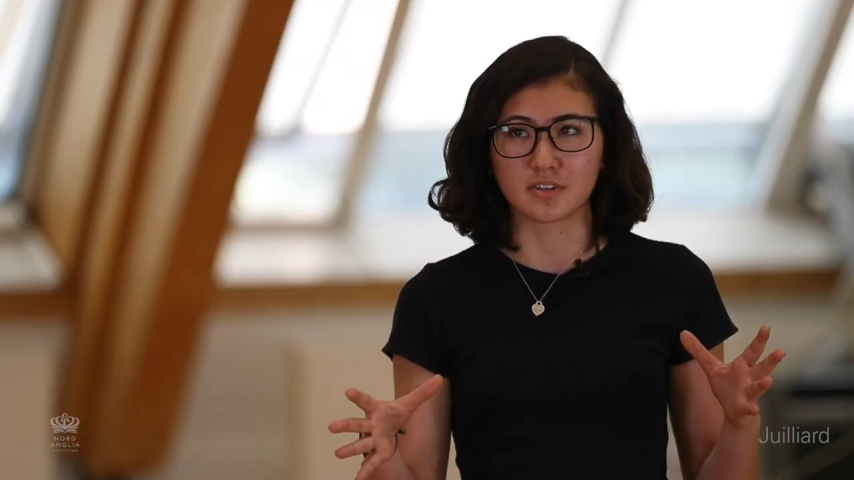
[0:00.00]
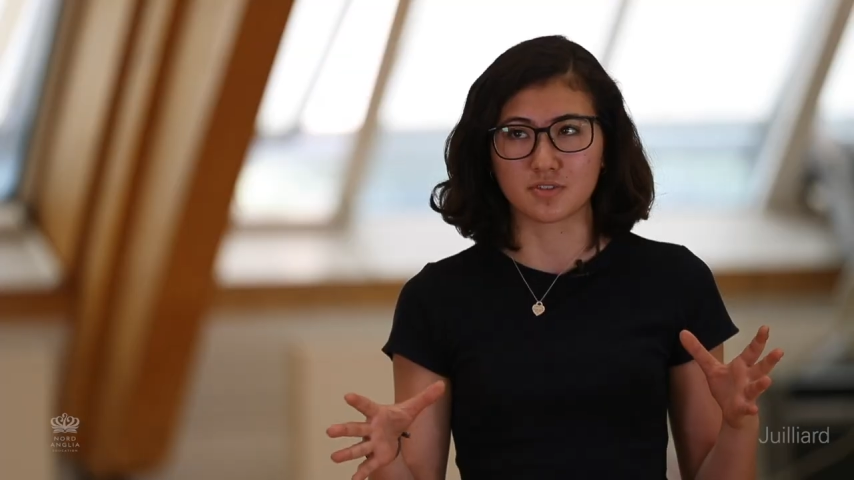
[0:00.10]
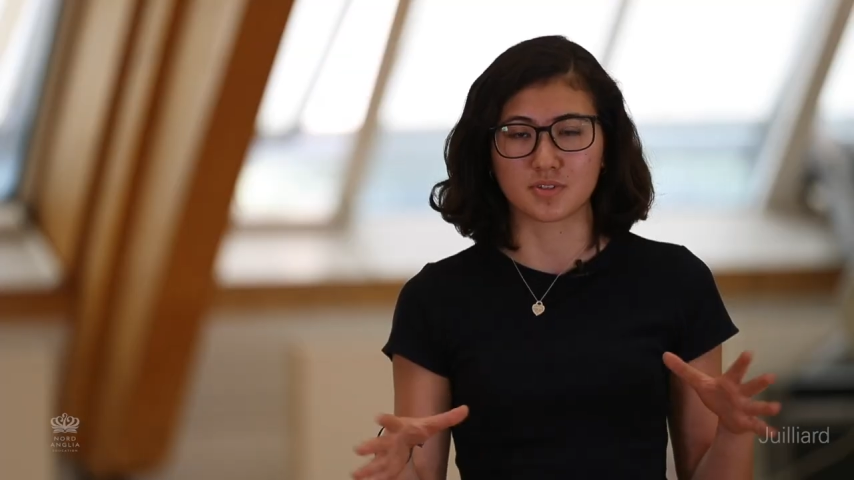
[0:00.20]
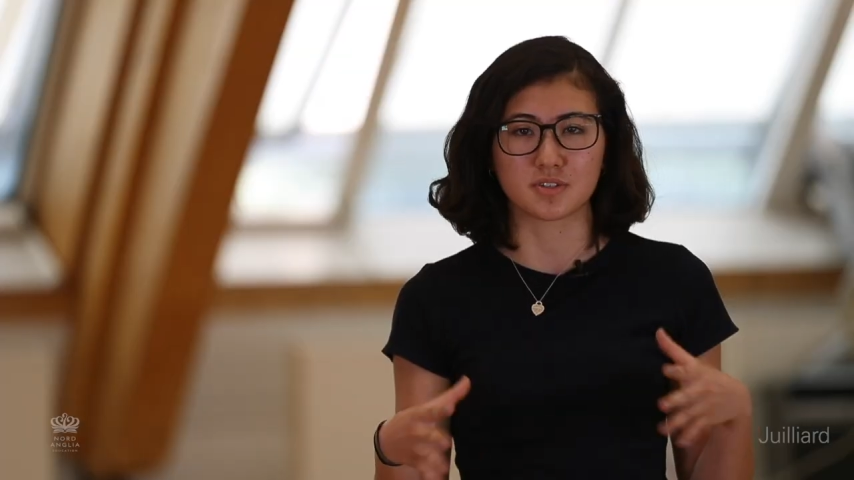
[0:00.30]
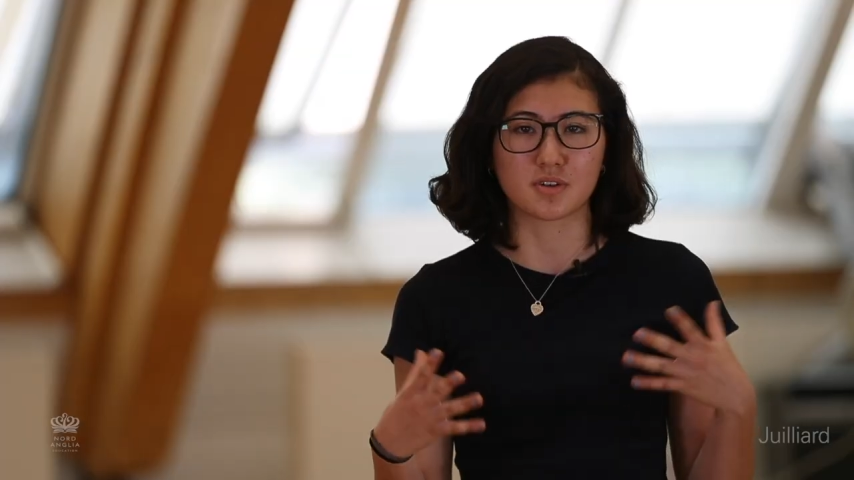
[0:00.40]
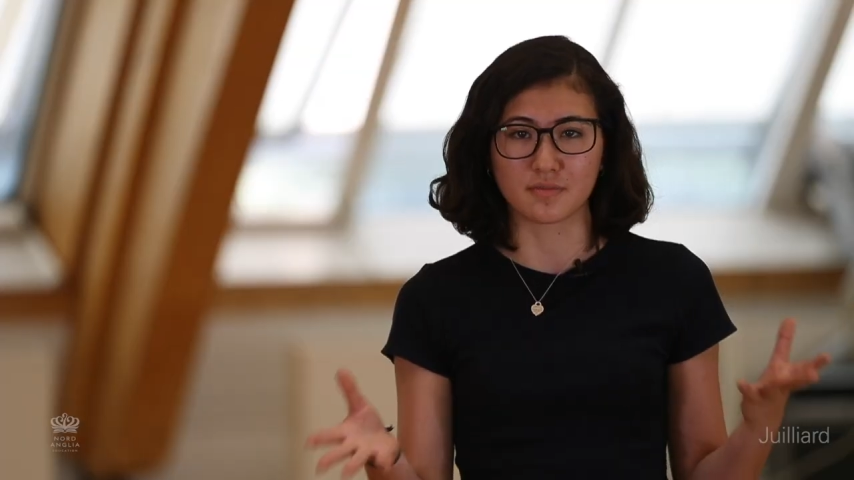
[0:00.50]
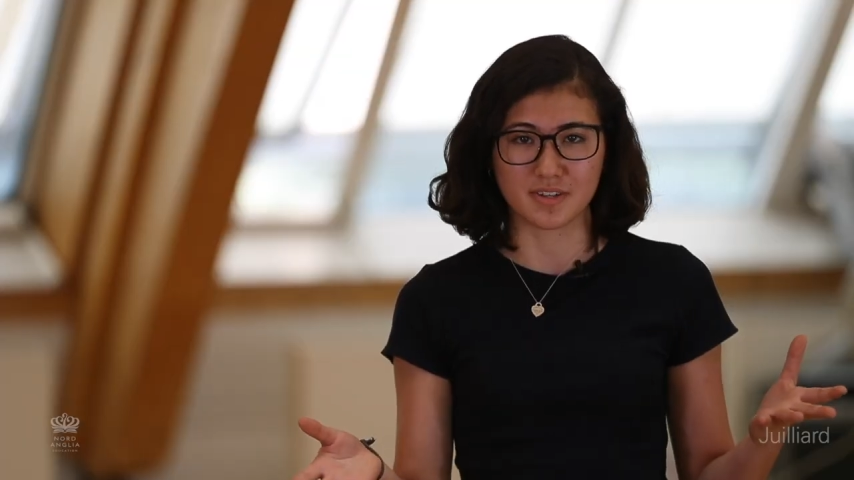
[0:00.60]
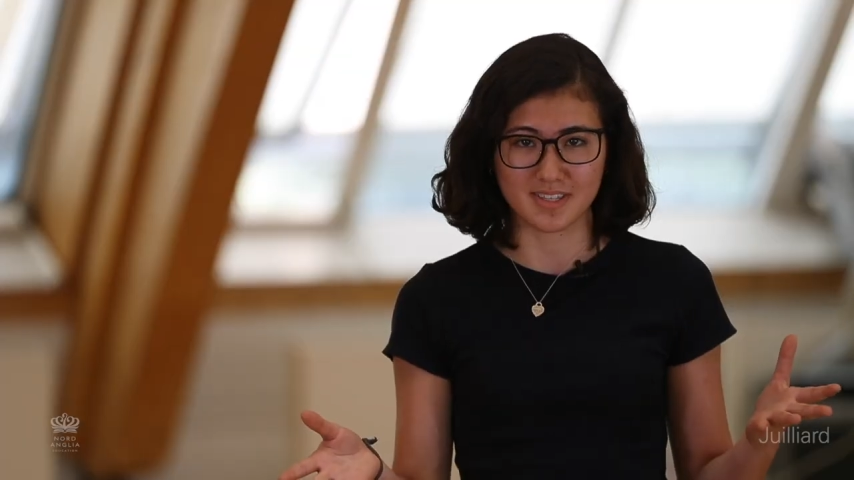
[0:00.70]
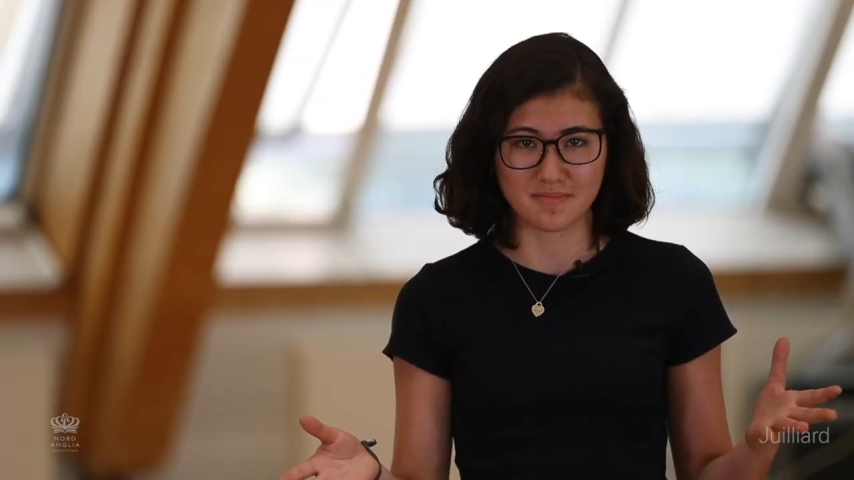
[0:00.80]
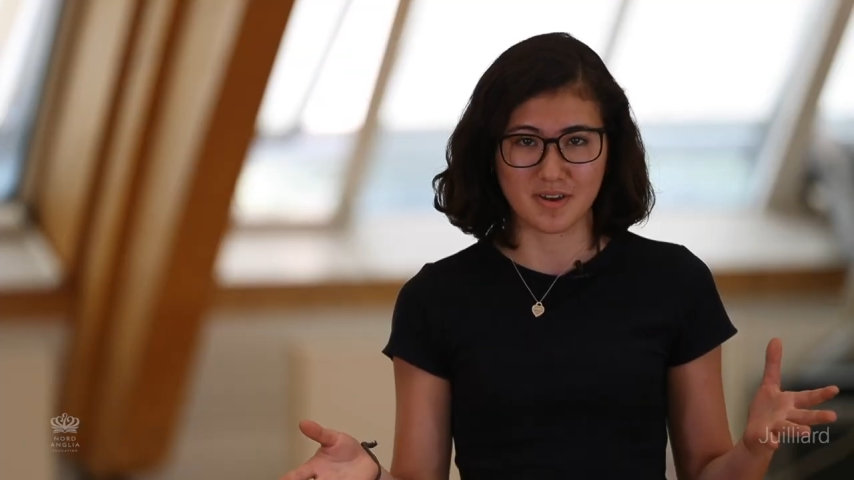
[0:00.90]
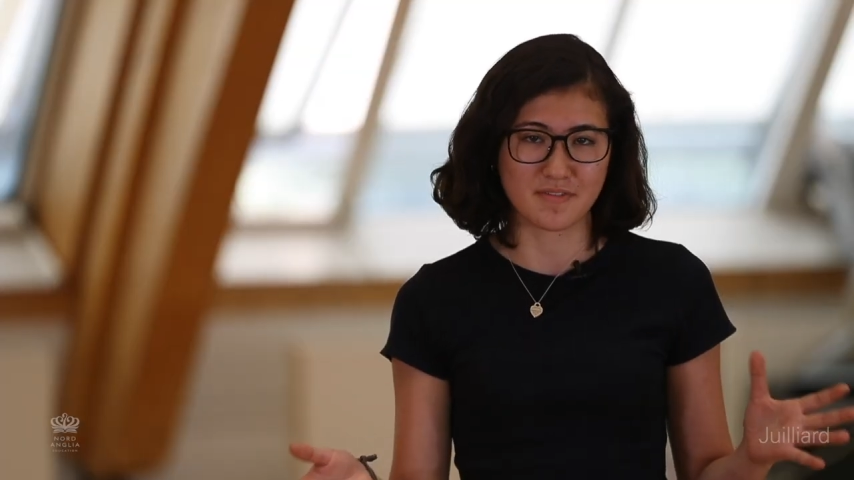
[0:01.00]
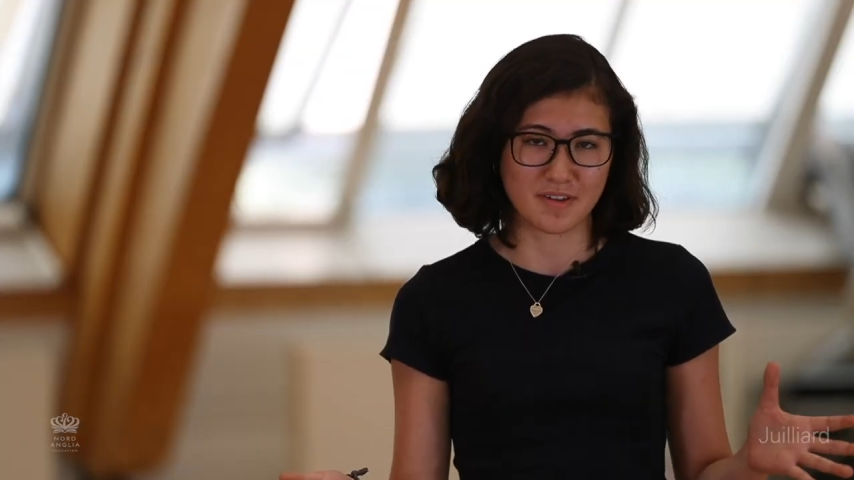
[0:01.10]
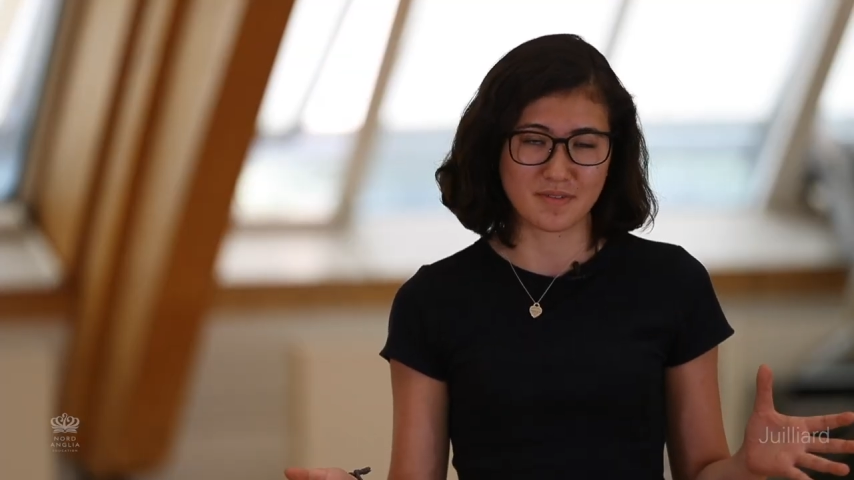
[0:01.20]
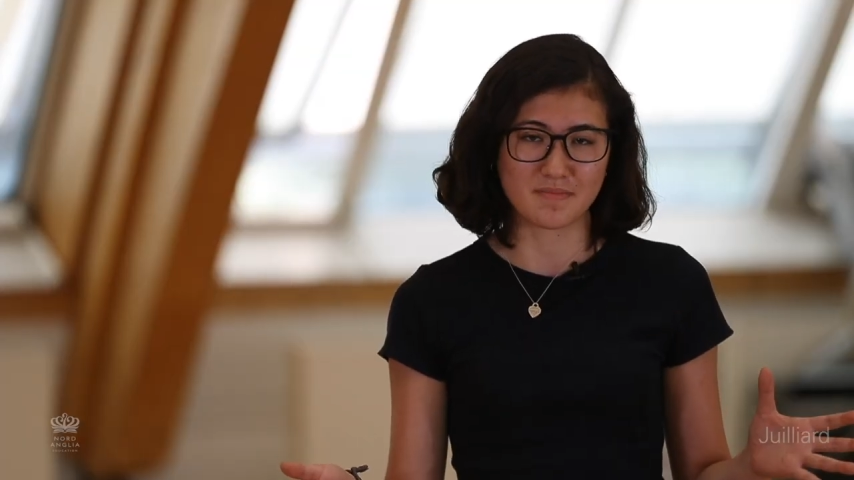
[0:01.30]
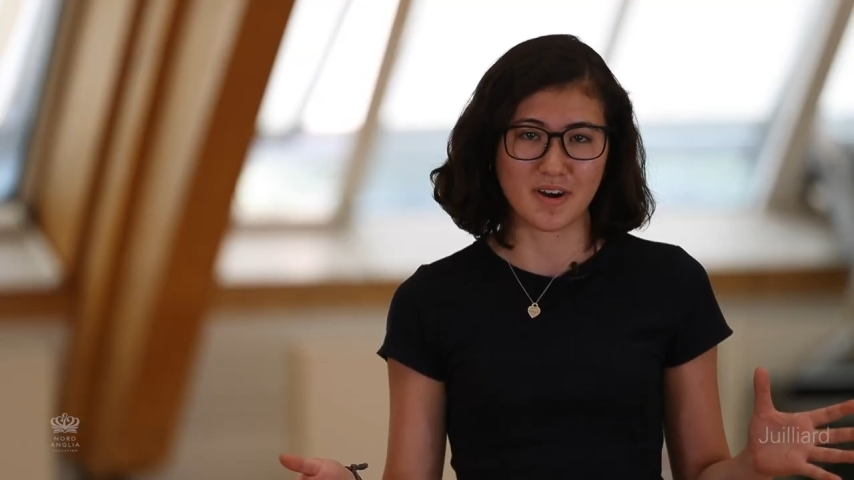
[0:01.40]
lunch, which is obviously my
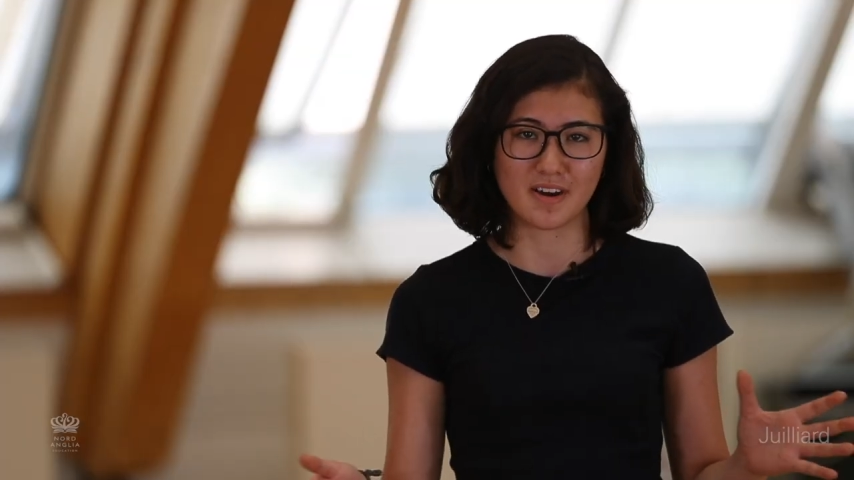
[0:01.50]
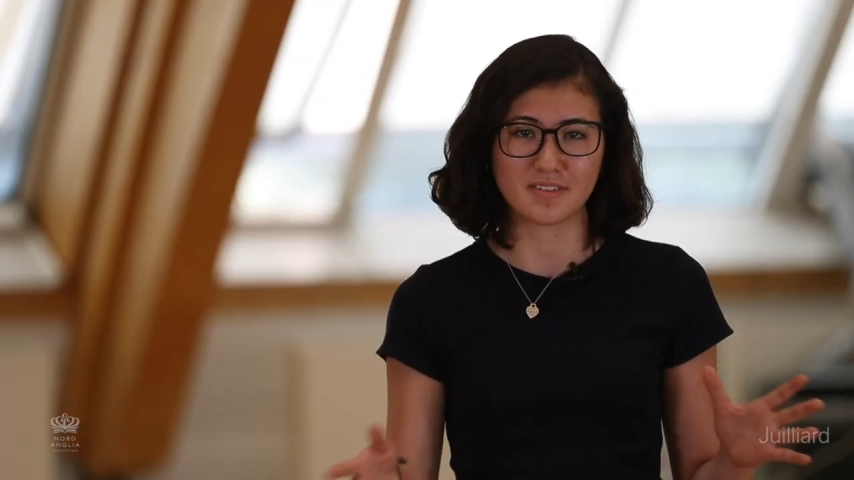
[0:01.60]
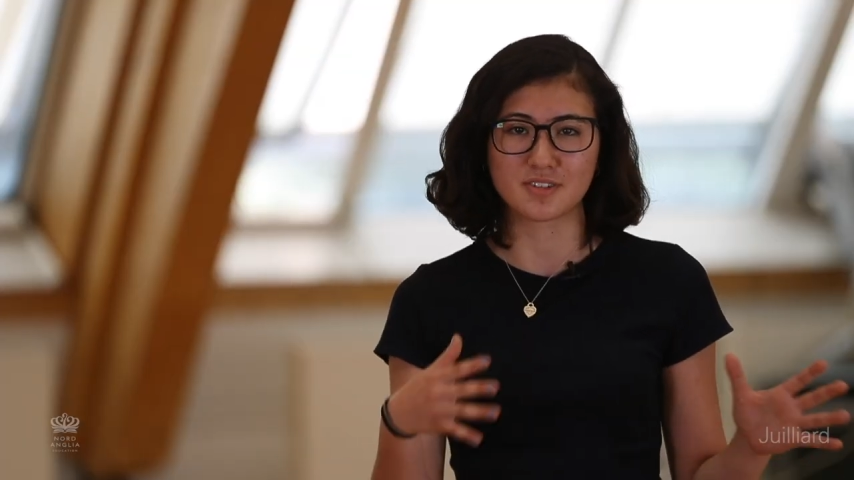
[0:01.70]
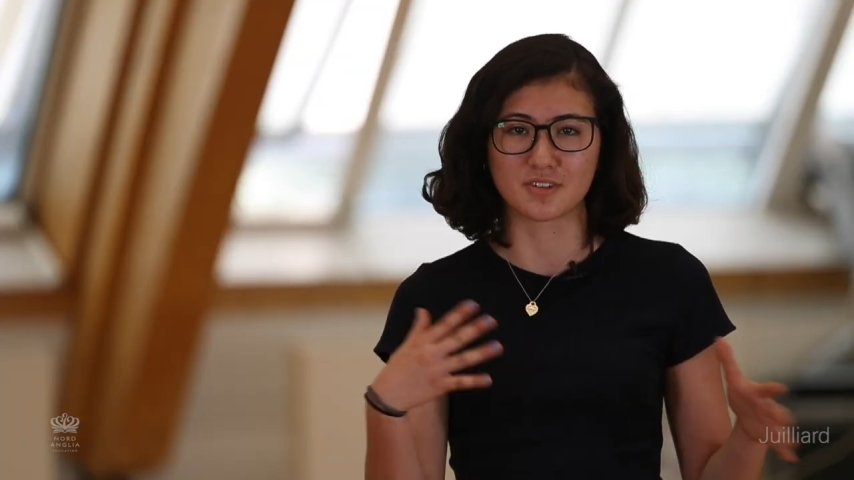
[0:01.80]
favorite part,